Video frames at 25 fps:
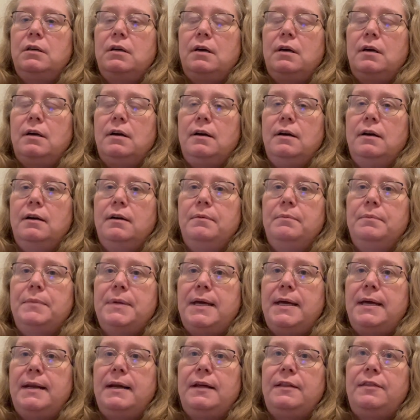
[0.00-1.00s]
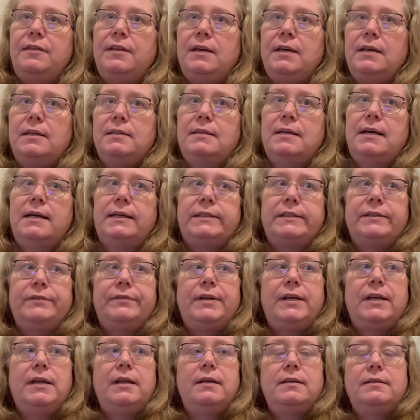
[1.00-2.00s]
Um, and I think it's
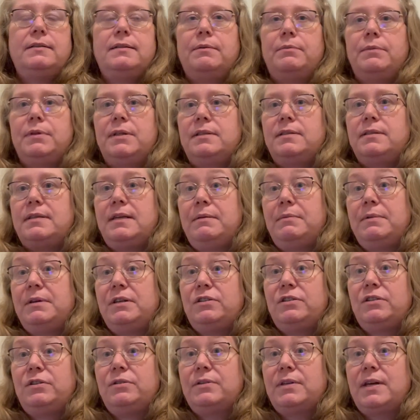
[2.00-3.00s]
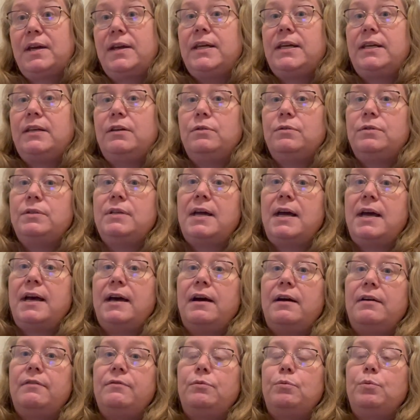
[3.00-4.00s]
activating some of the same issues I used to
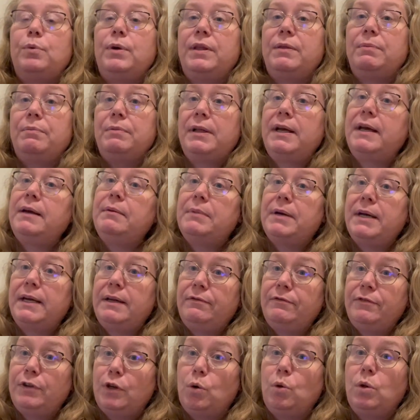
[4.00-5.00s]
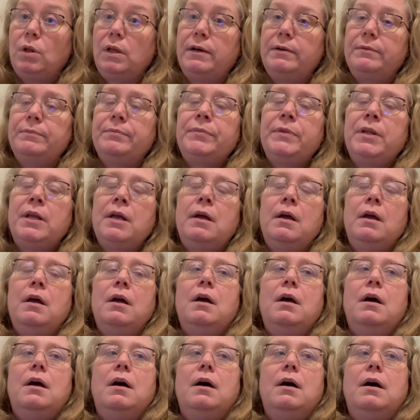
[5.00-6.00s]
have with playing my viola.
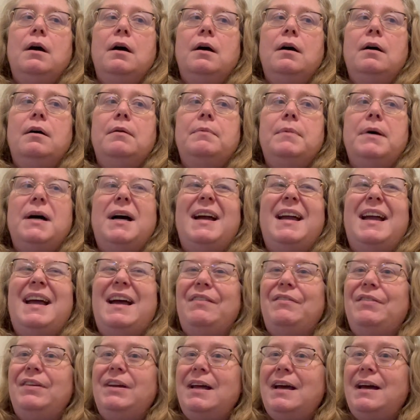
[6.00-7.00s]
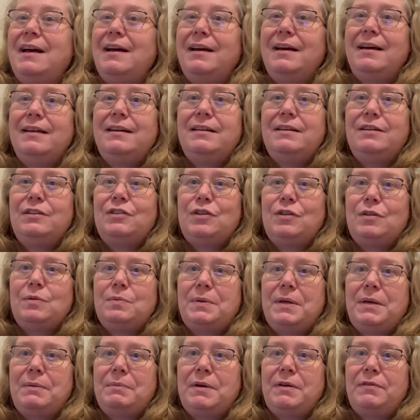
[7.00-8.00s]
Um, I haven't had issues
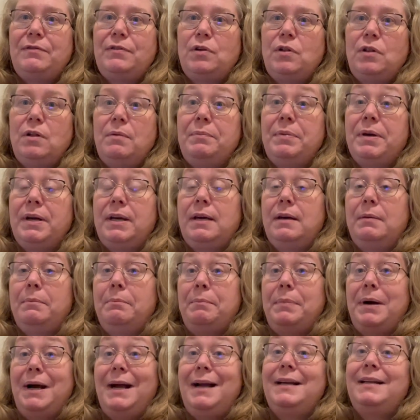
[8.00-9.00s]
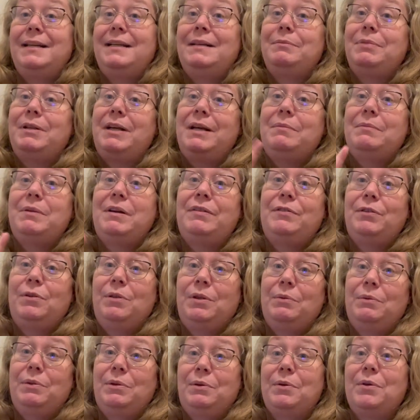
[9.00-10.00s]
playing my viola, but combining playing my
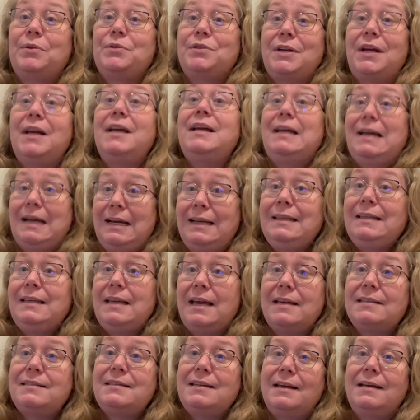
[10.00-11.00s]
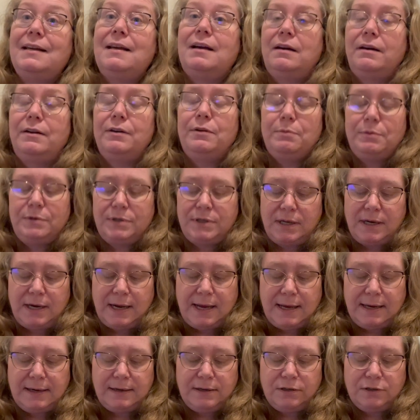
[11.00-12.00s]
viola with crochet, yes, I 100%
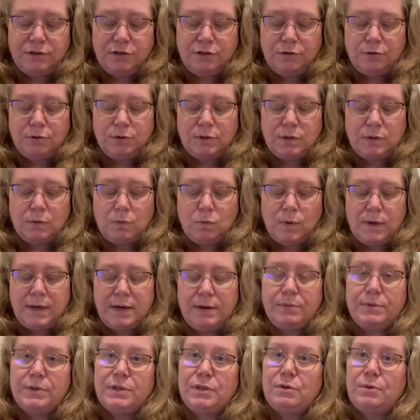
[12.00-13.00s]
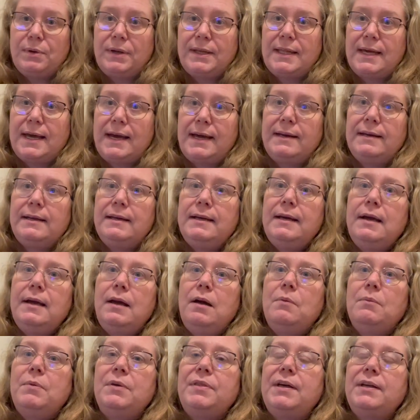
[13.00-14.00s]
had issues when I was doing that.
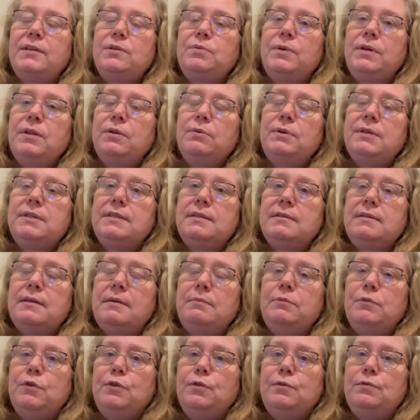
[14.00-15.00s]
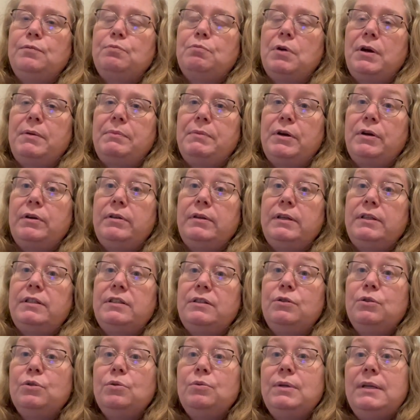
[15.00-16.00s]
But that's one of the reasons I moved primarily
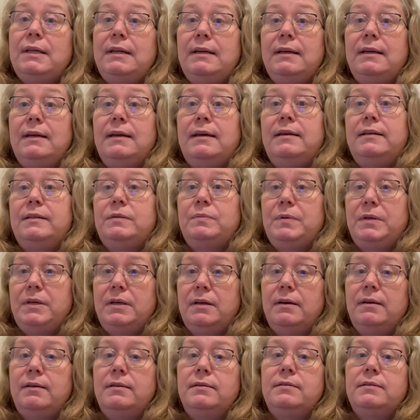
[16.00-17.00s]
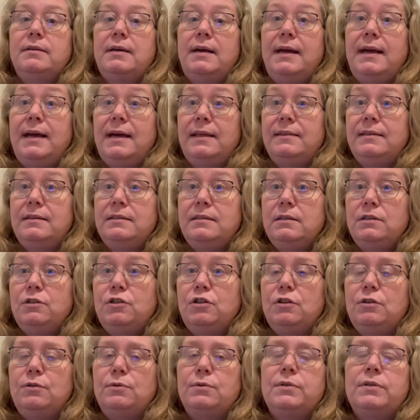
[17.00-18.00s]
to knitting is because I had these
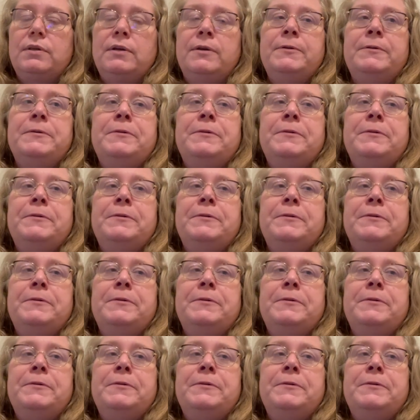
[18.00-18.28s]
issues.